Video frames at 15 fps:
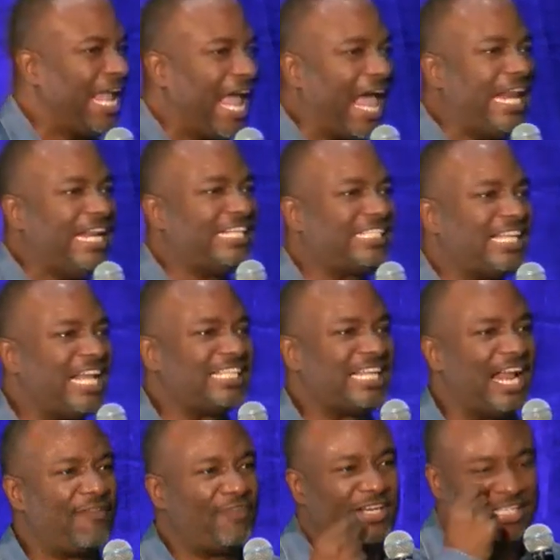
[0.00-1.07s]
And He says,
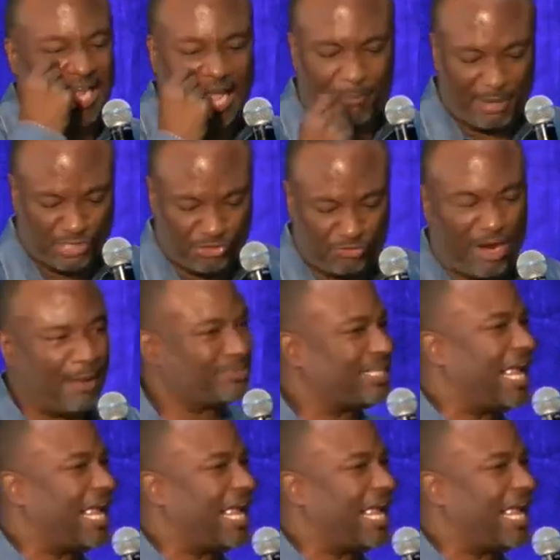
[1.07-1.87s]
every time it drops,